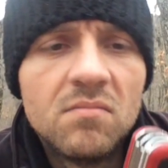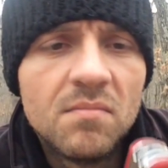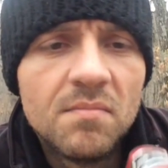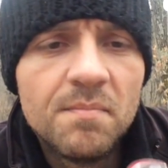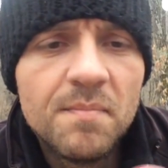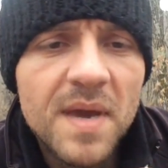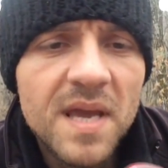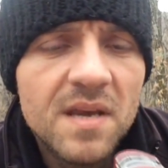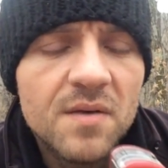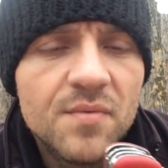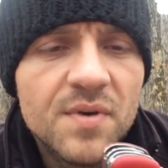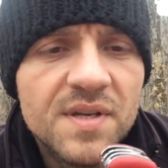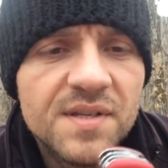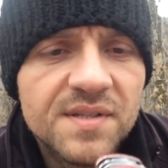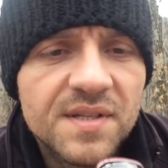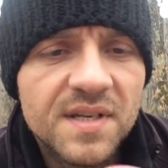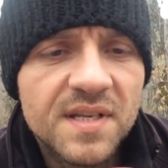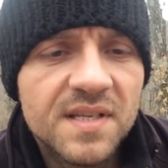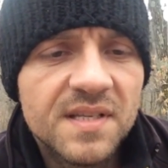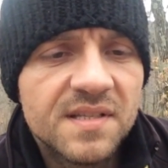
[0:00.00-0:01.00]
Main
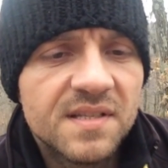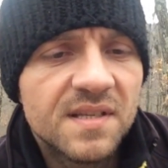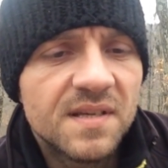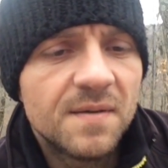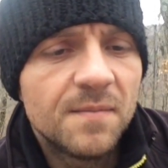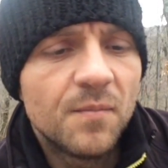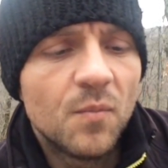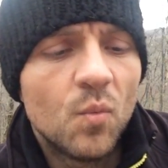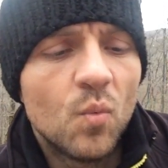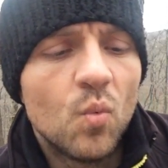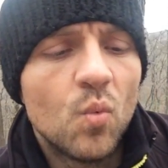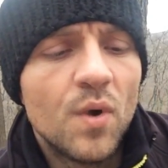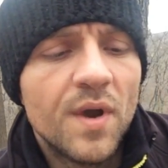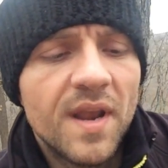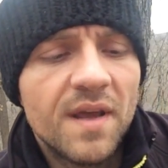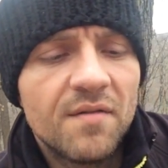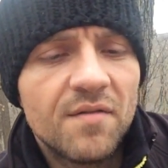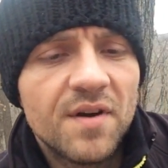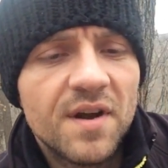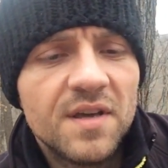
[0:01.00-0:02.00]
reason is
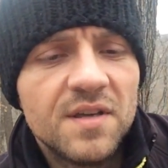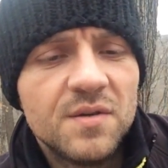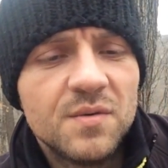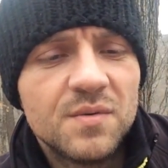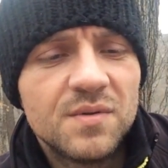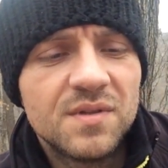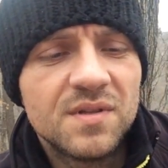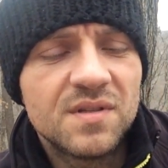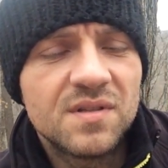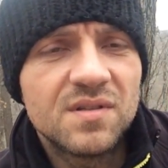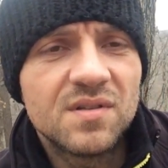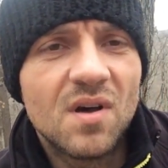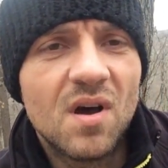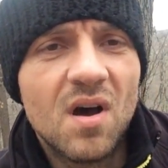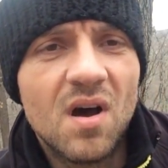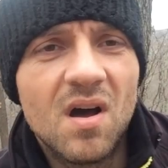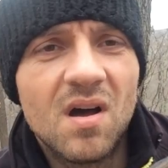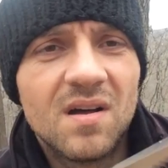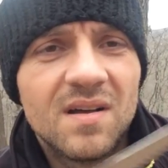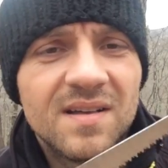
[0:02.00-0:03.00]
whenever I use the
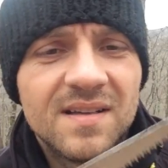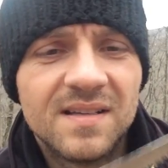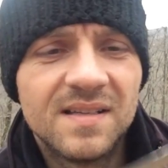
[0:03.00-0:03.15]
saw,